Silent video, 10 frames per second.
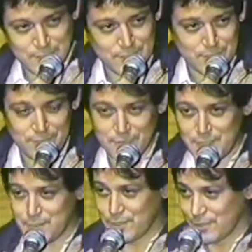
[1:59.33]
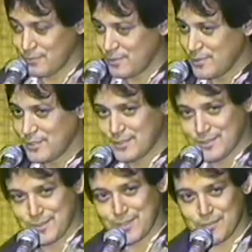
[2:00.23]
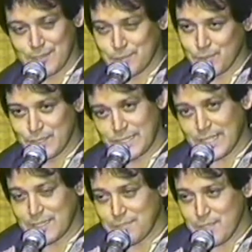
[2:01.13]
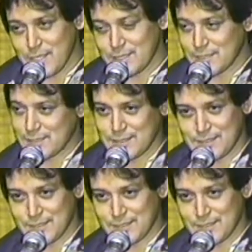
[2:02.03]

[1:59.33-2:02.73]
Yeah, rough neighborhood, boy. Went up to a Jack in the Box.